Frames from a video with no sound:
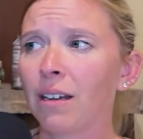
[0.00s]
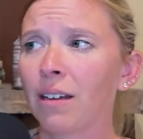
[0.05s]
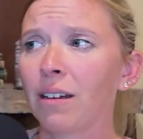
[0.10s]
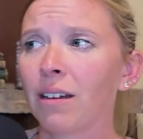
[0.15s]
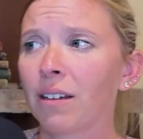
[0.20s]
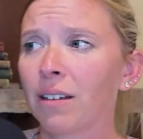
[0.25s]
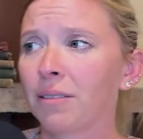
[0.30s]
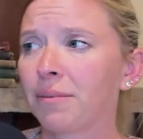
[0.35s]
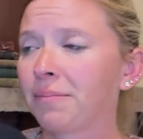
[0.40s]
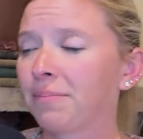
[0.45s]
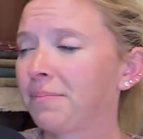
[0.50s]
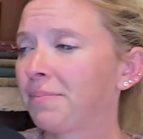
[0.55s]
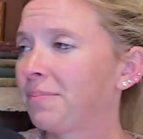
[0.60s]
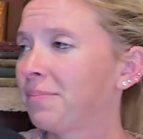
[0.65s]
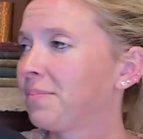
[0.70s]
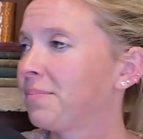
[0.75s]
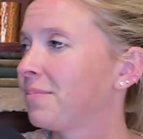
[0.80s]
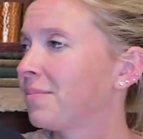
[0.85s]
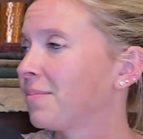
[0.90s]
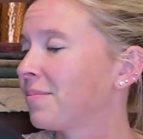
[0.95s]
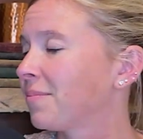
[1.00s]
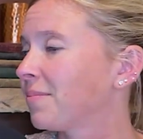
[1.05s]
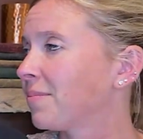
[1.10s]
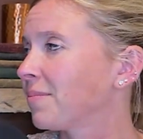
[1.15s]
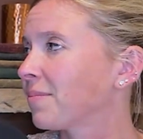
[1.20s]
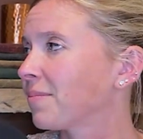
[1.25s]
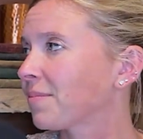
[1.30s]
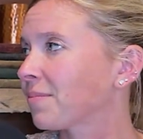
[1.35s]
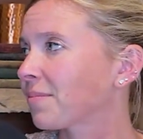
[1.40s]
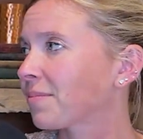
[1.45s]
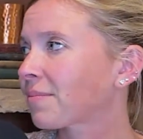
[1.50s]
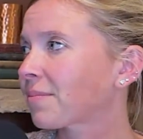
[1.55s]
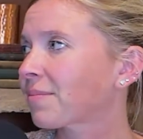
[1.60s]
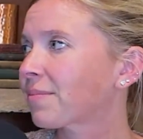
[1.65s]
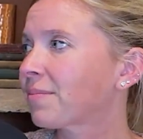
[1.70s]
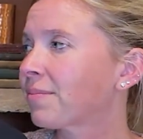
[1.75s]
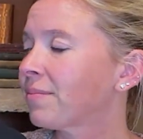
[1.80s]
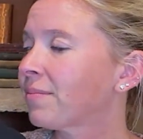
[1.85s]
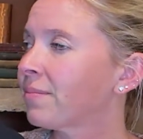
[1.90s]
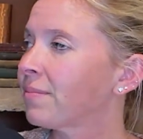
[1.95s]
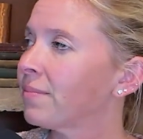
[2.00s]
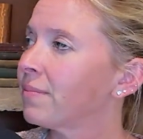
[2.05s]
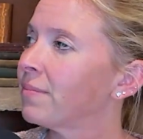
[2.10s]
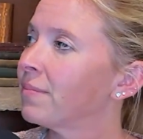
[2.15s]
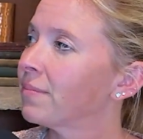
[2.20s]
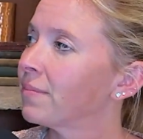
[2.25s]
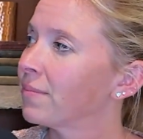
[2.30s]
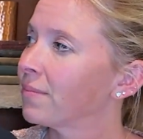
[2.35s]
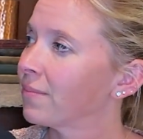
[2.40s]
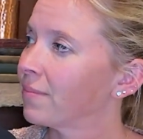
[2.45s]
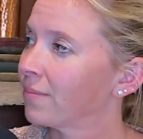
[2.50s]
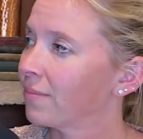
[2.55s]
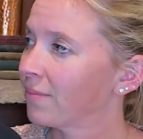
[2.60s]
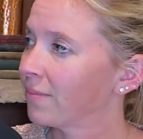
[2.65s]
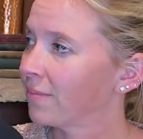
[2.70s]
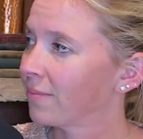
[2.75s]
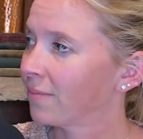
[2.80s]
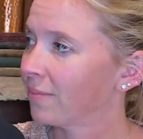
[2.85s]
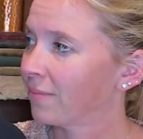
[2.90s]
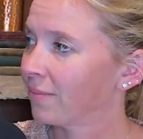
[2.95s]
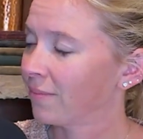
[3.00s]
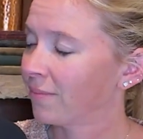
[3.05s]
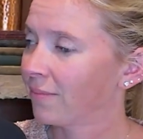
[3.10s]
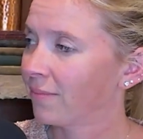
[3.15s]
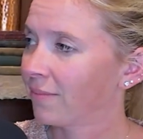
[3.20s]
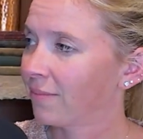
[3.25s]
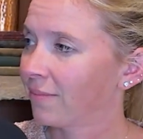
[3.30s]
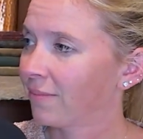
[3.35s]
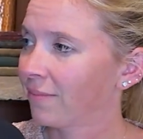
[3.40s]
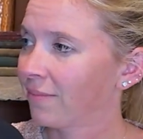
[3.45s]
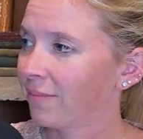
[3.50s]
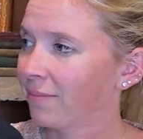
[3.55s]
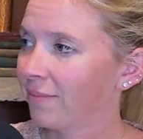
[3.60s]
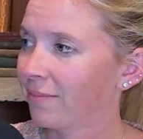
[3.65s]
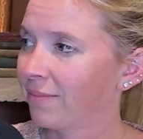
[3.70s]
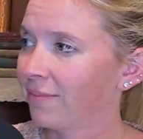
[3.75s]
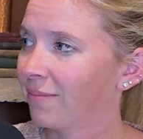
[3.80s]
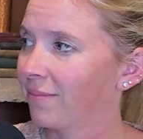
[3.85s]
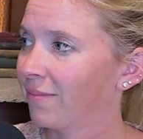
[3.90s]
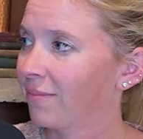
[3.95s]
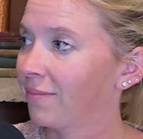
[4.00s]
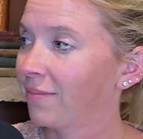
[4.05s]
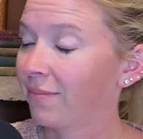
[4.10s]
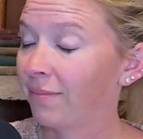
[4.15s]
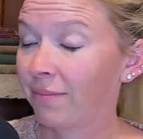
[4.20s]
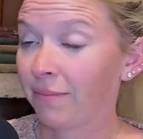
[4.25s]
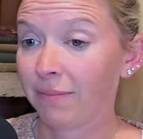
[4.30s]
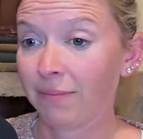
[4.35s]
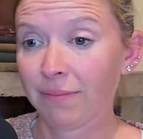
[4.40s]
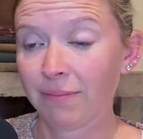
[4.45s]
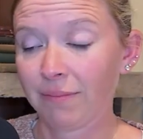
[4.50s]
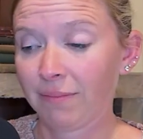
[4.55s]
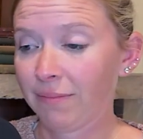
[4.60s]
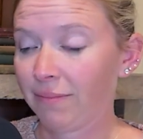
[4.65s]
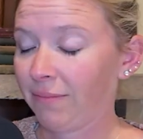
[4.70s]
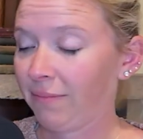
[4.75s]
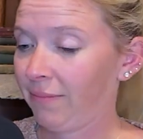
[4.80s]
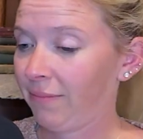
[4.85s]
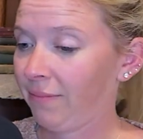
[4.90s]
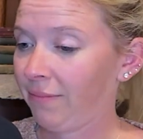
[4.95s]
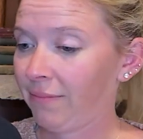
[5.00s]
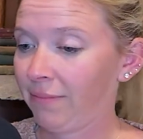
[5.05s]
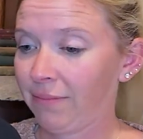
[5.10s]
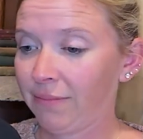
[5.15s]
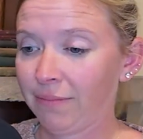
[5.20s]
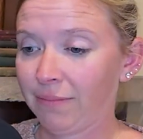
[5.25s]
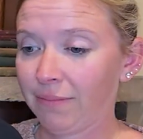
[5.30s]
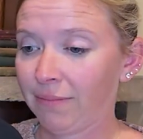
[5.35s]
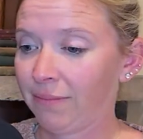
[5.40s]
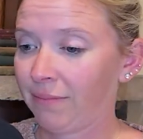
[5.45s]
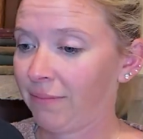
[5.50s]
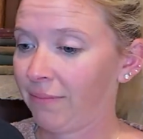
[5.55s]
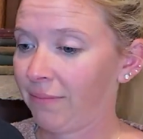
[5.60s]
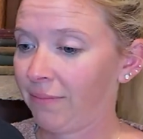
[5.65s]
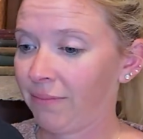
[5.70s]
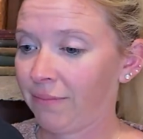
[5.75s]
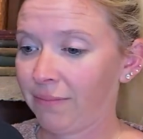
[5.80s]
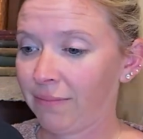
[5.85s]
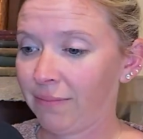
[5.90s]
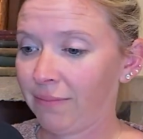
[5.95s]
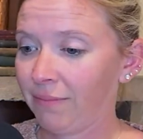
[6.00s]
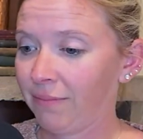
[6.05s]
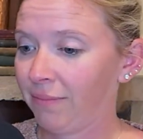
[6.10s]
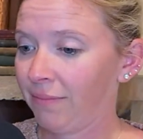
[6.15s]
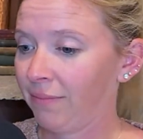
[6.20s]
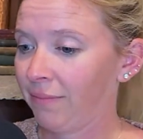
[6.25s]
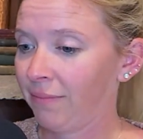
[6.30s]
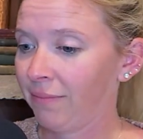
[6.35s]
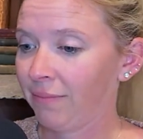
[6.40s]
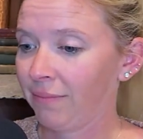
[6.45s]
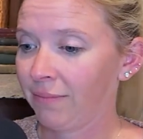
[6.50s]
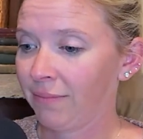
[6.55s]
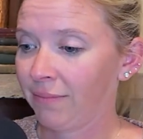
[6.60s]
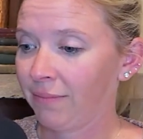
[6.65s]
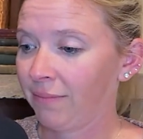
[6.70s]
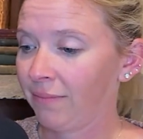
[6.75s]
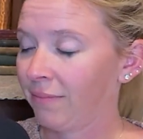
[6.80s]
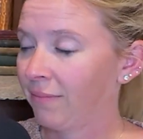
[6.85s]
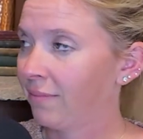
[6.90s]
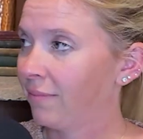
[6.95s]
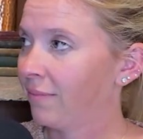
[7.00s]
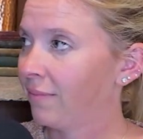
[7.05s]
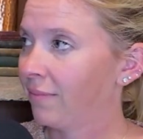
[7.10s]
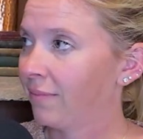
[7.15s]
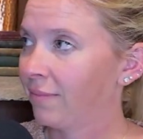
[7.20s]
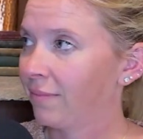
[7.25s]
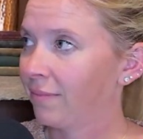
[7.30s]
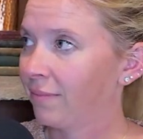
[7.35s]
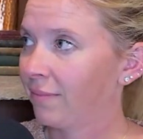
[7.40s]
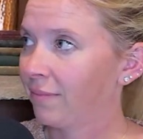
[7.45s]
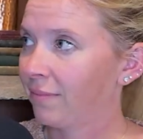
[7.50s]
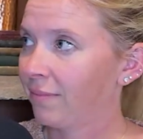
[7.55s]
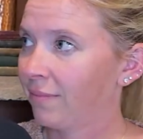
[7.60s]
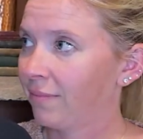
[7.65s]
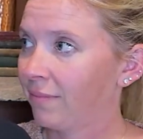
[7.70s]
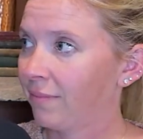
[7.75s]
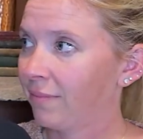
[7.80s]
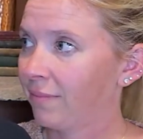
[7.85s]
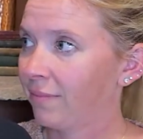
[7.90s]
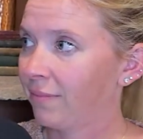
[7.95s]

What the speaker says: The person shown says nothing.